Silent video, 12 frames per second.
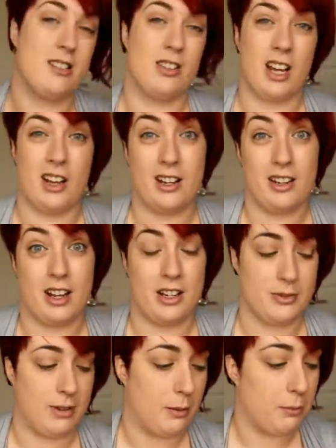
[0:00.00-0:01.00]
look out of that
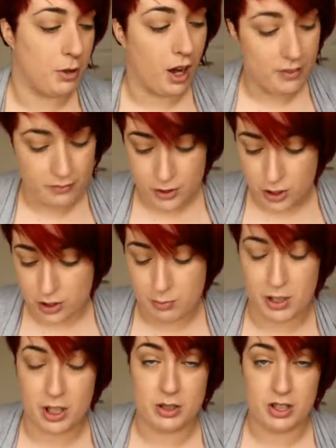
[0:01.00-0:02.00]
as well. But I've just
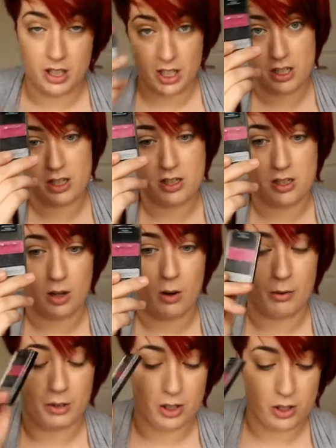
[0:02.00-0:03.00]
been using this, so
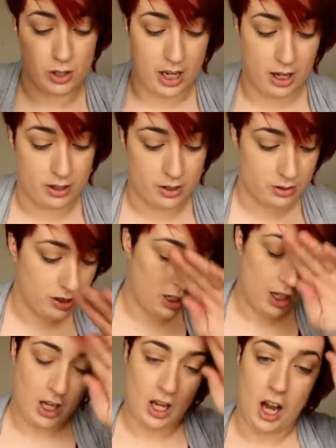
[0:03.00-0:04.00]
I'm going to show you how I do it.
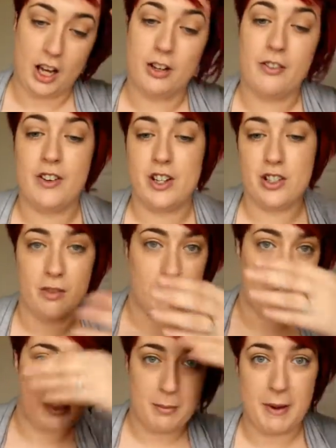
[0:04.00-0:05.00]
I'm going to finish off
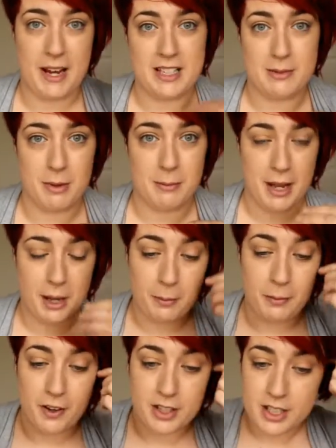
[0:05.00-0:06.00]
the base of my makeup
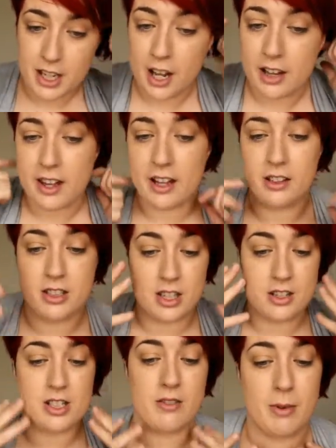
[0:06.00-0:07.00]
first, and then, because I
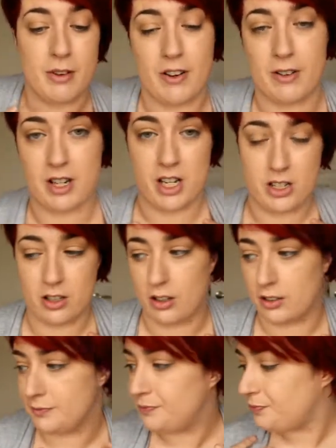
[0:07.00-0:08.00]
just have my foundation
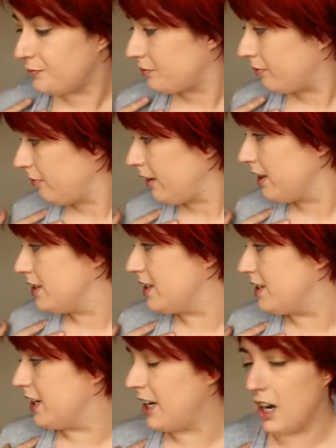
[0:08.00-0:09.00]
on.
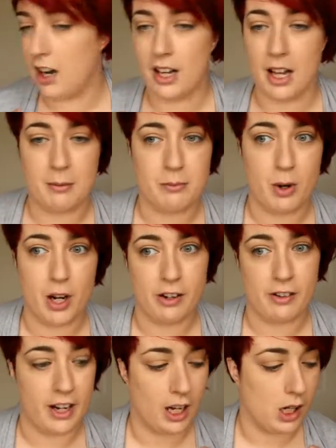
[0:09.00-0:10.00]
Today I am
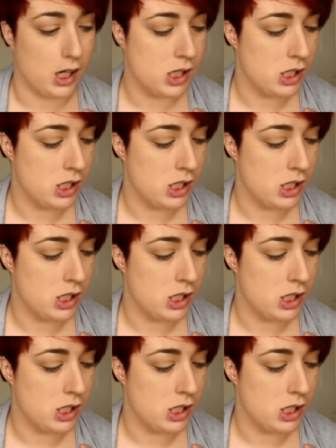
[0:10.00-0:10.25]
wearing